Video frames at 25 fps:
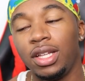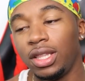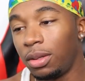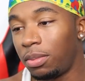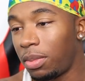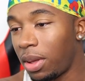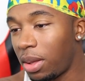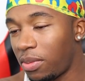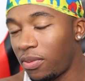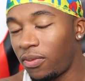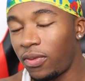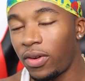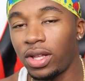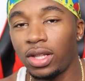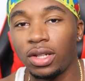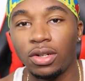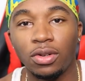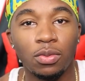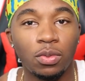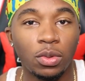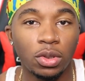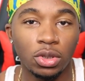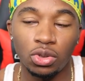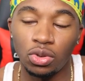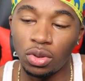The baby father
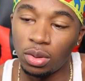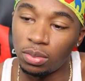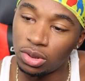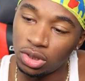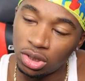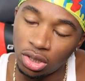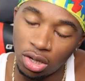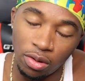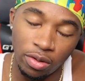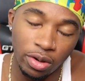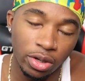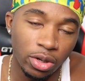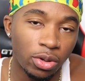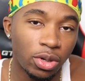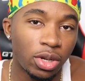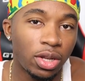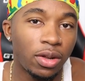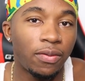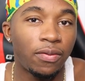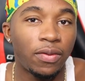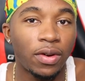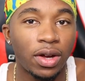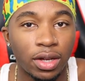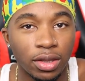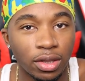don't want you. I'm sorry. Go to
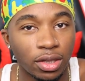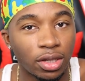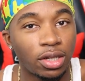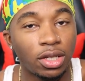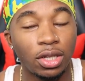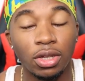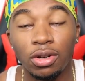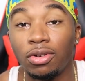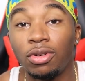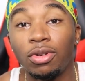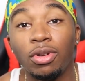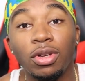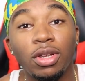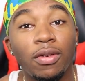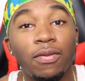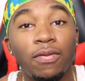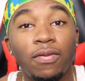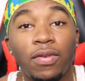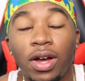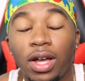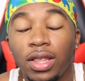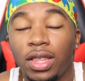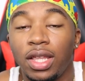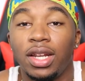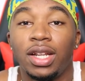your father. You don't know your
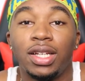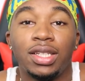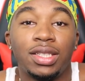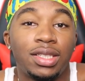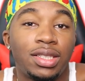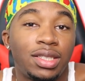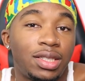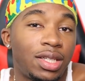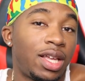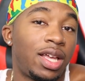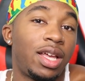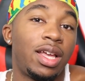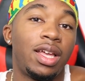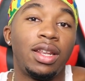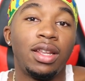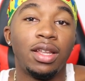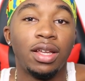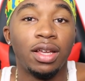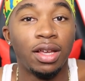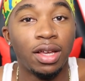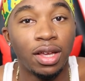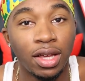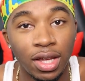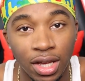father, that's sad.